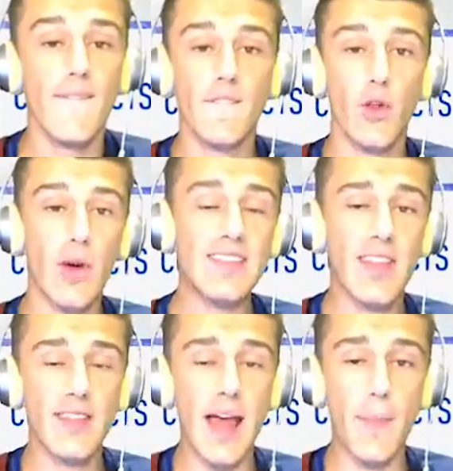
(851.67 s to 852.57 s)
For the rest of
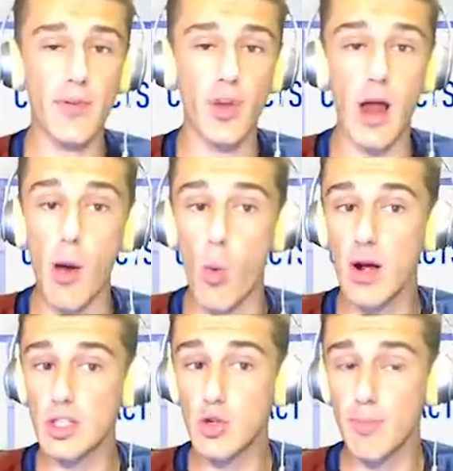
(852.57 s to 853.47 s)
this episode, I
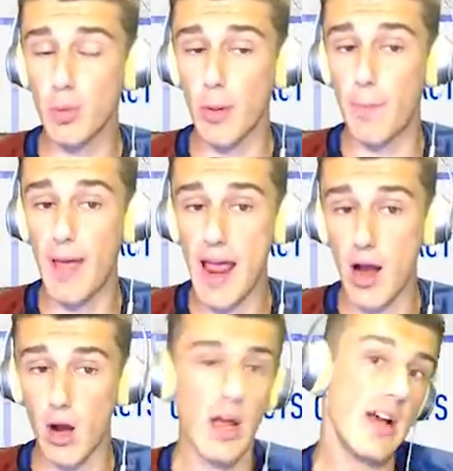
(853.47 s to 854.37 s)
want to
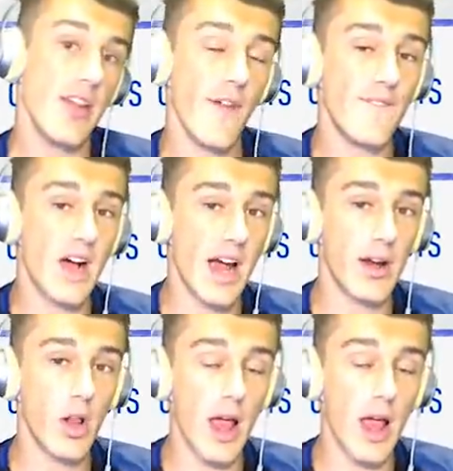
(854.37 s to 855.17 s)
prepare the final